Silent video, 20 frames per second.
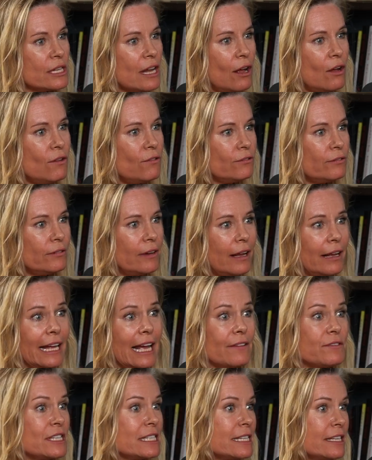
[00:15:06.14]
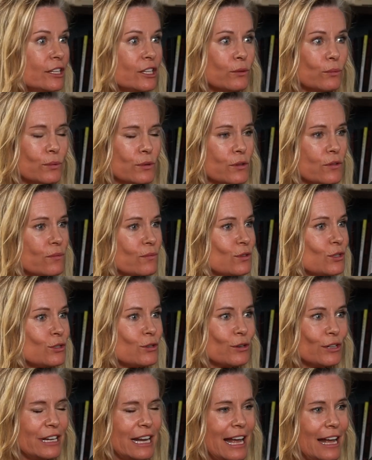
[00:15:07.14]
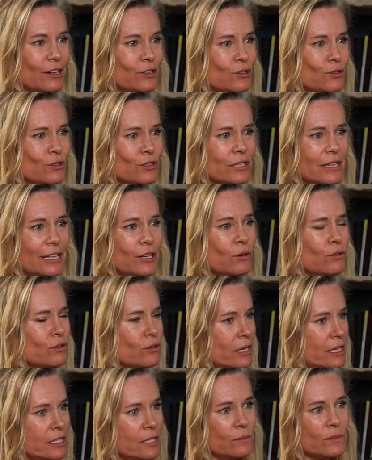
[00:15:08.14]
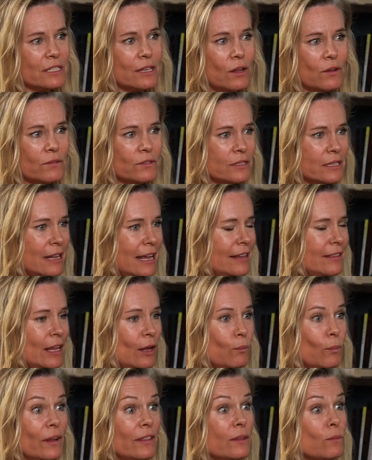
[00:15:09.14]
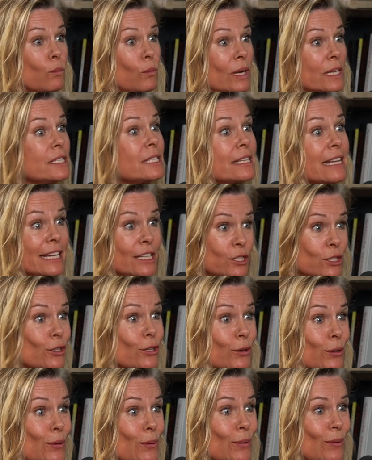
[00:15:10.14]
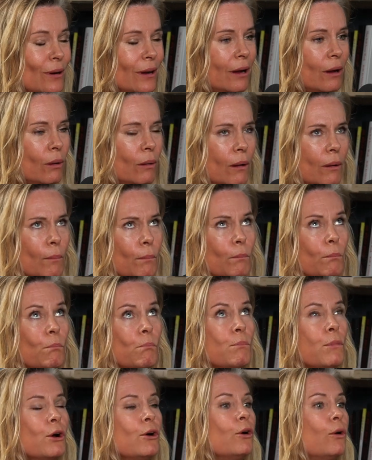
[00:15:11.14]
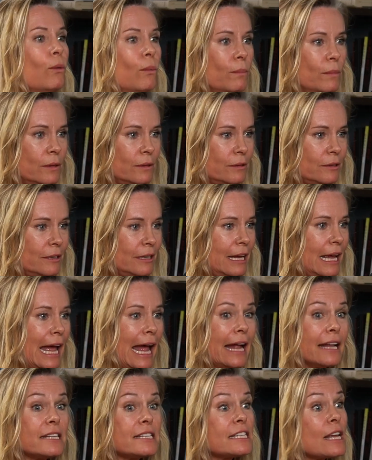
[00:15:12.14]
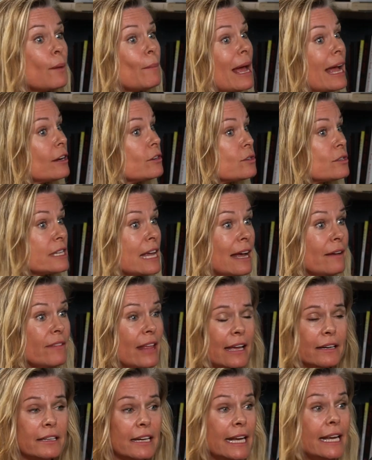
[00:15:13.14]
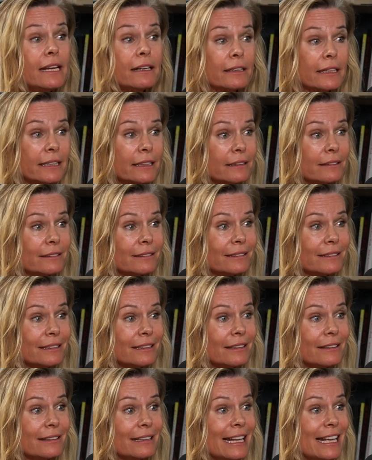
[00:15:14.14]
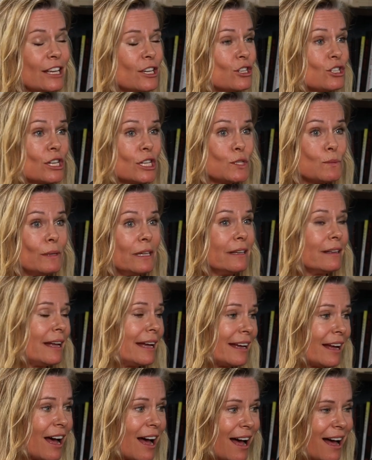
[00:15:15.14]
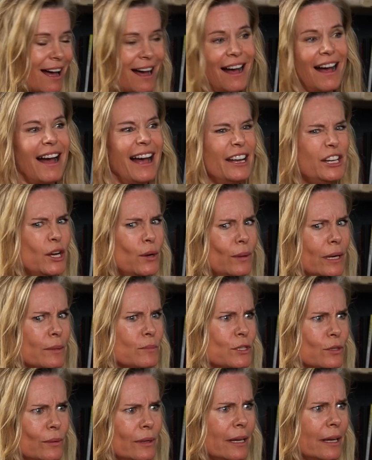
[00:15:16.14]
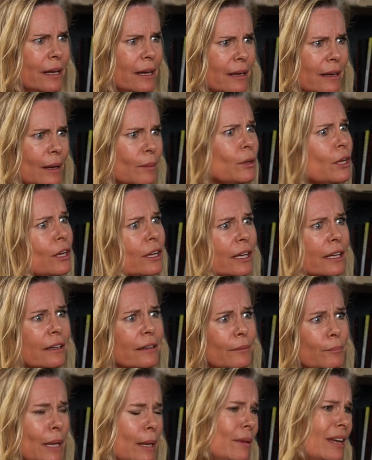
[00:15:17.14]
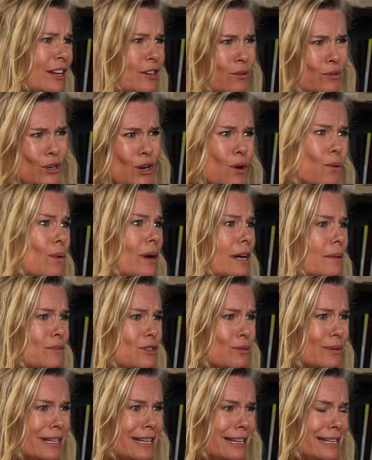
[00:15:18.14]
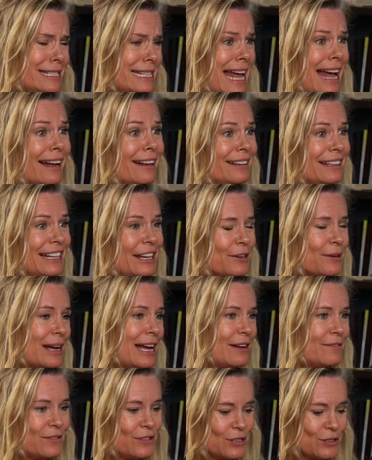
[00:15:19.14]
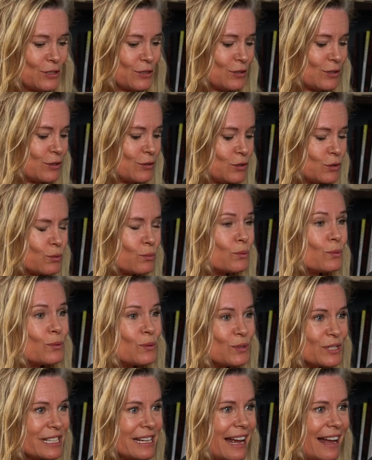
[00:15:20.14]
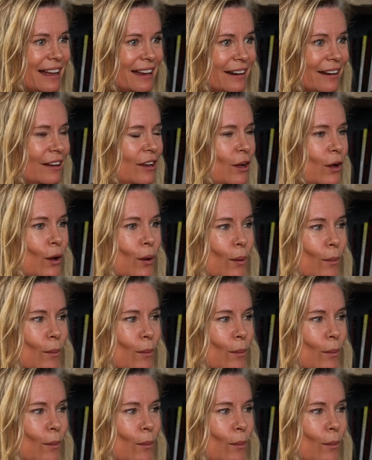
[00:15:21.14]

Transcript: yourself. Like I've seen it with certain actors, they don't trust themselves. And then once they do, boom. And some actors have that innately. They can just be like, I know what I'm doing. I'm good. Maybe I don't know what I'm doing exactly. I don't have the tools yet,